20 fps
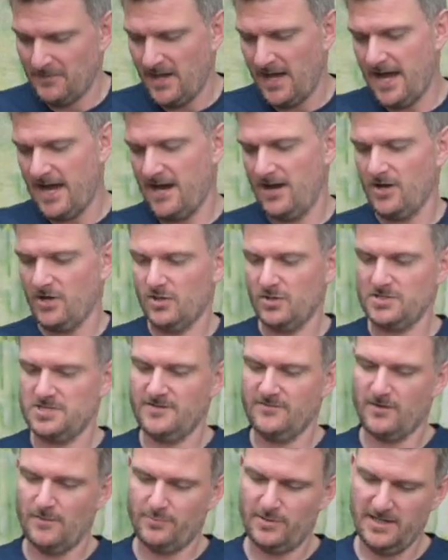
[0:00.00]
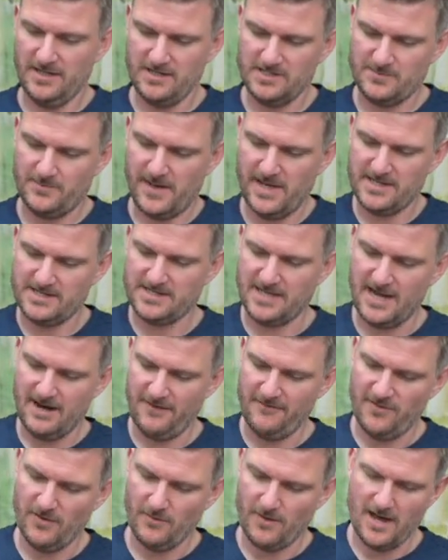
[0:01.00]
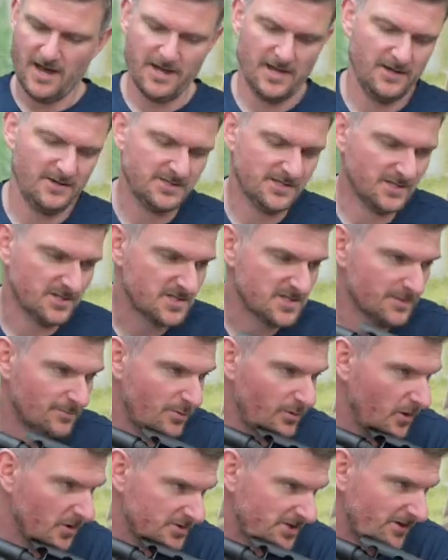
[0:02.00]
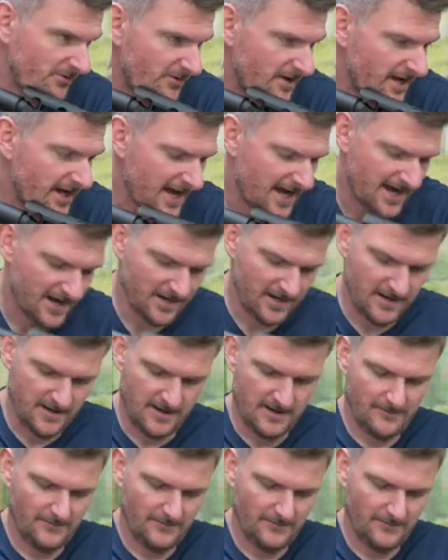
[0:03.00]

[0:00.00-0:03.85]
And of course you've got plenty of space there if you are using a supporting rear hand